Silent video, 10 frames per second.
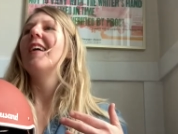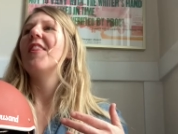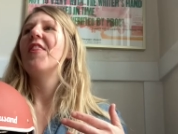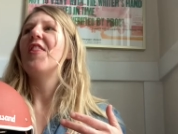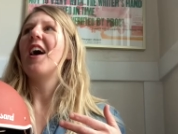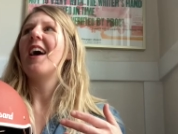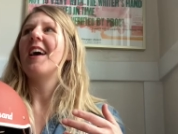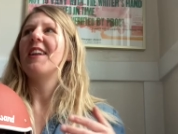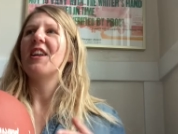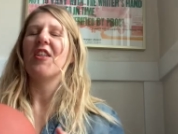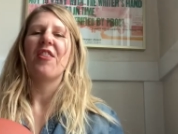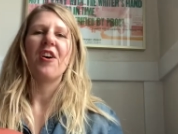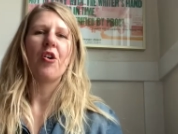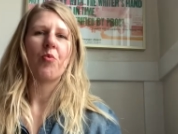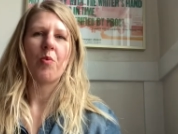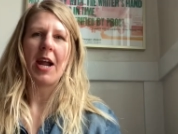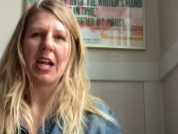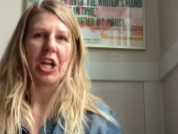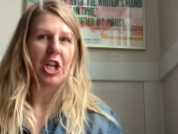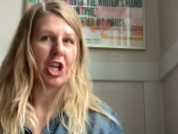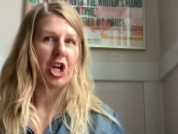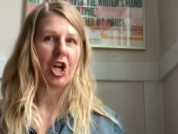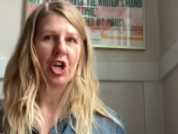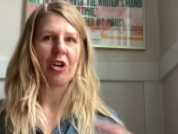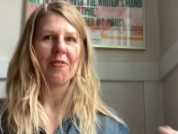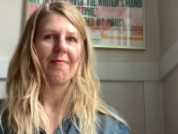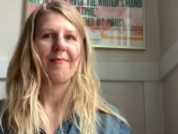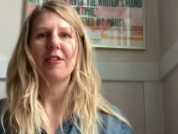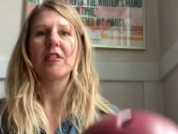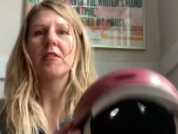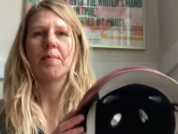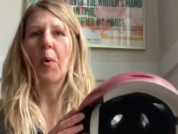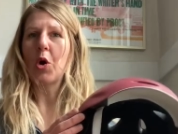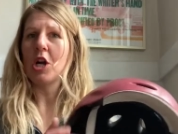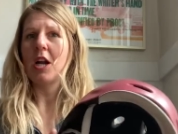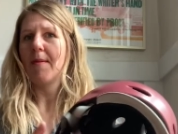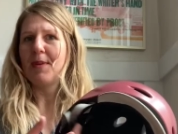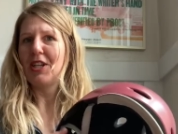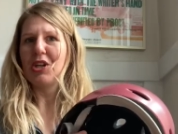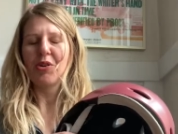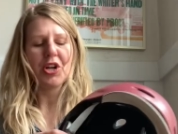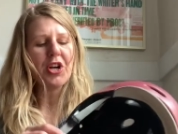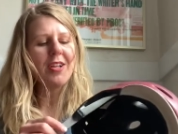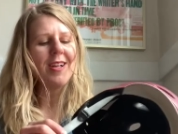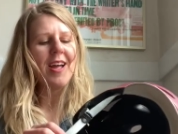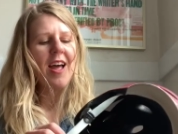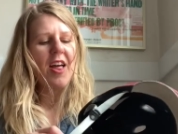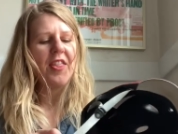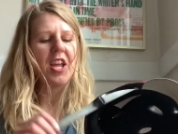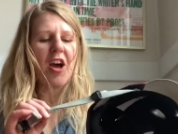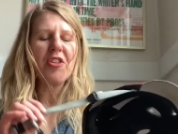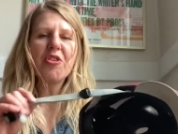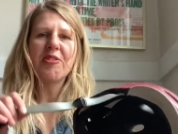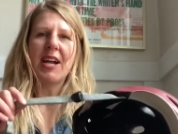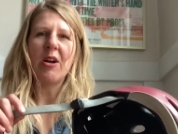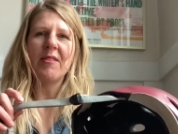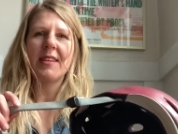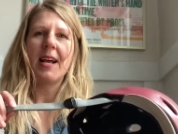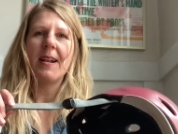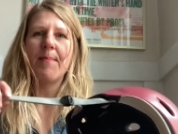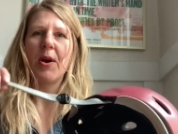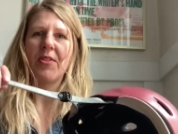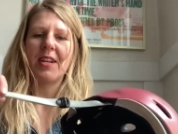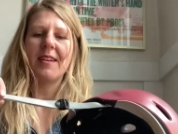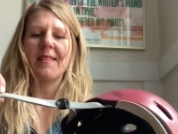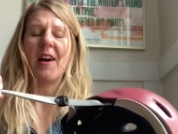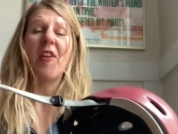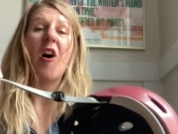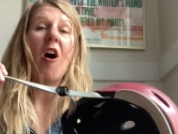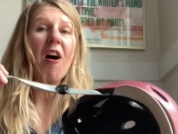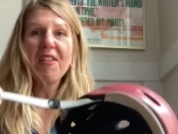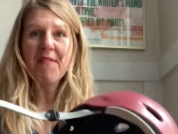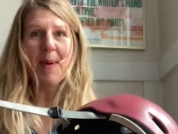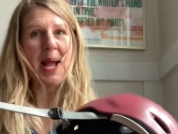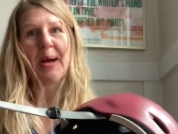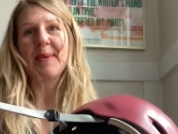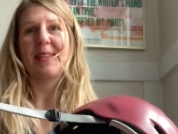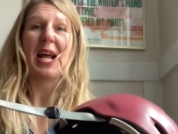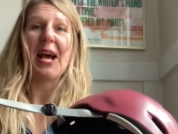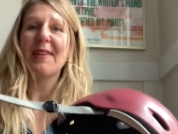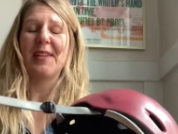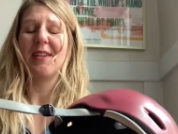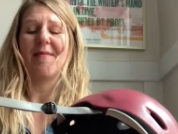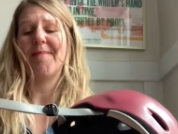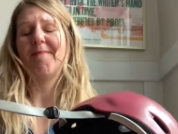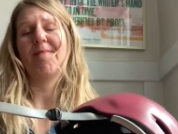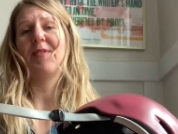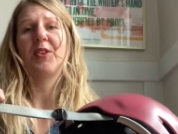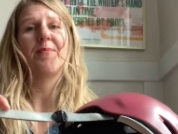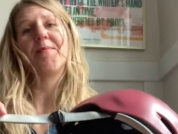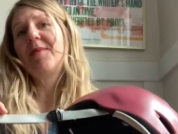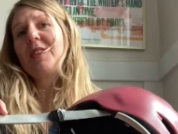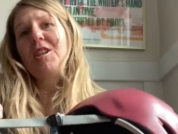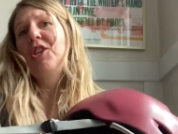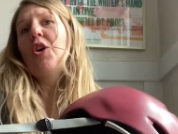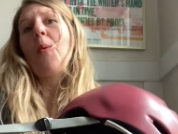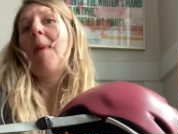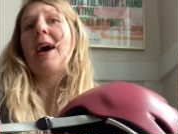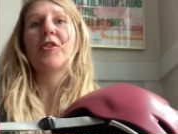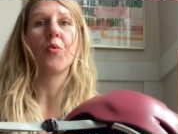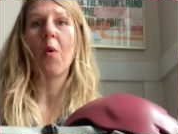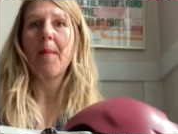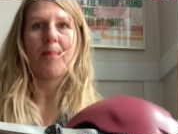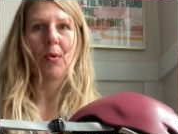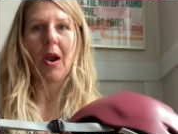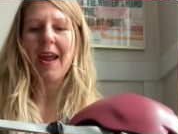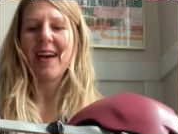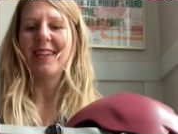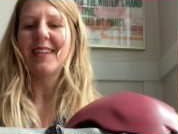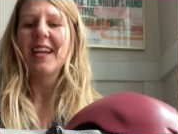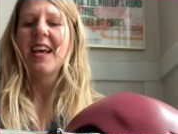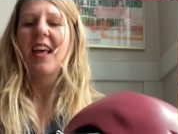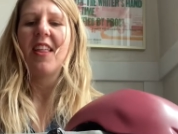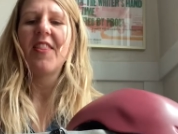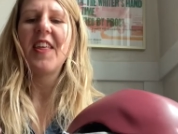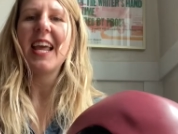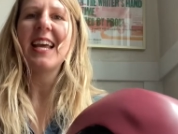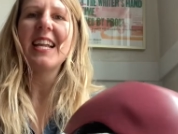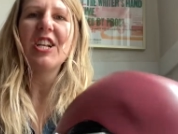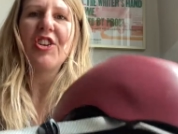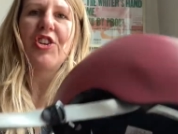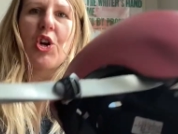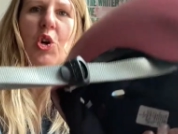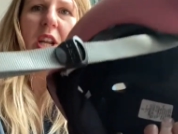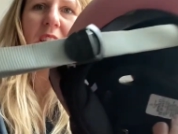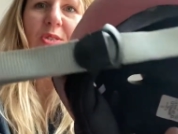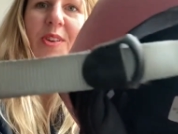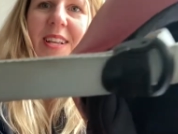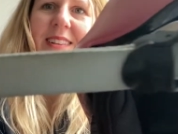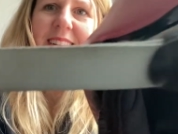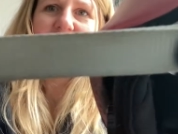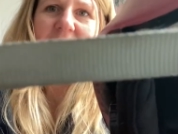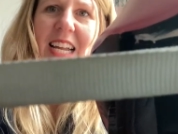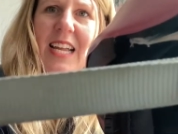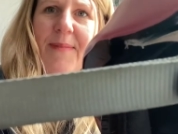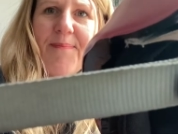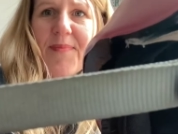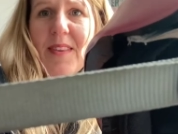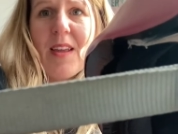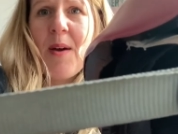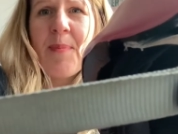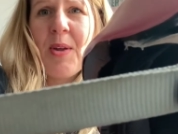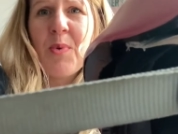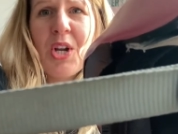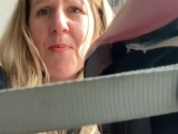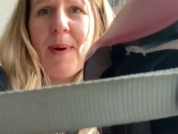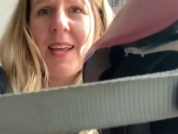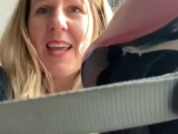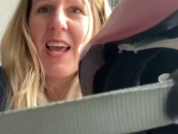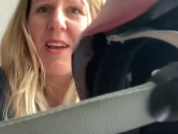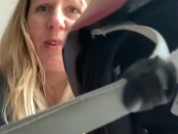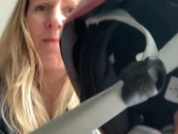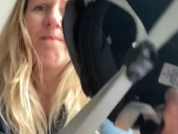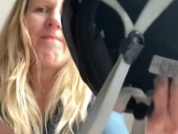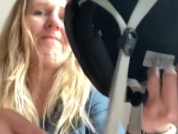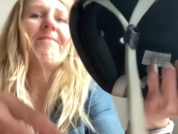than the regular sport material. The other downside about these, on all of my helmets, no matter what brand, they get dirty. You can see, when you're biking,